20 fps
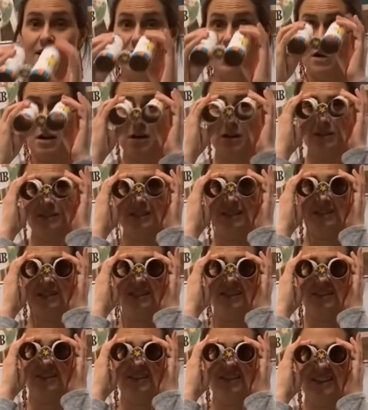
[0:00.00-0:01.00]
I'll
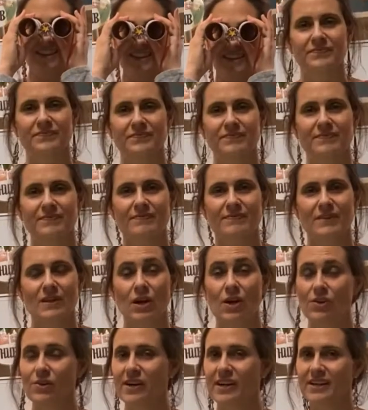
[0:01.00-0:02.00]
see you then.
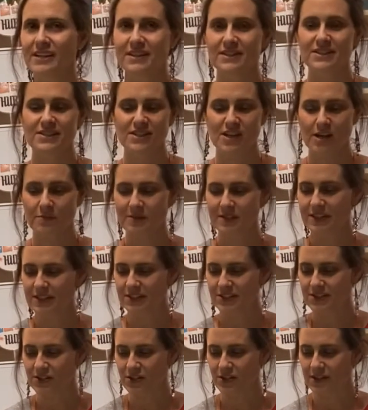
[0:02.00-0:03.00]
All right, it's time to get
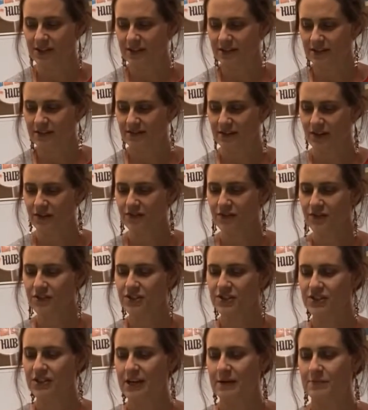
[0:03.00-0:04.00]
started. The very
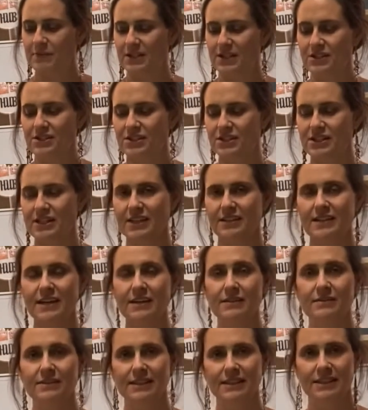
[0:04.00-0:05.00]
first step is to take
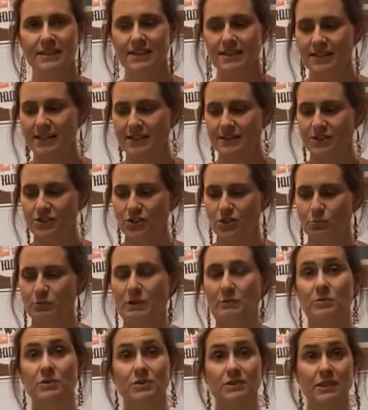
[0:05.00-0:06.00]
that lid and the two
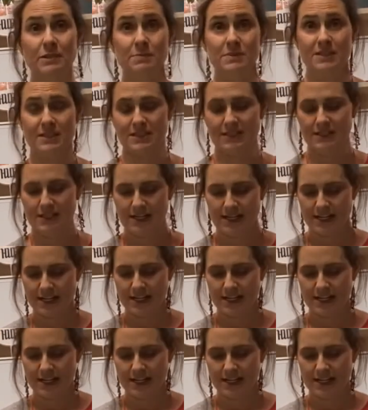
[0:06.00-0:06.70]
paper clips, and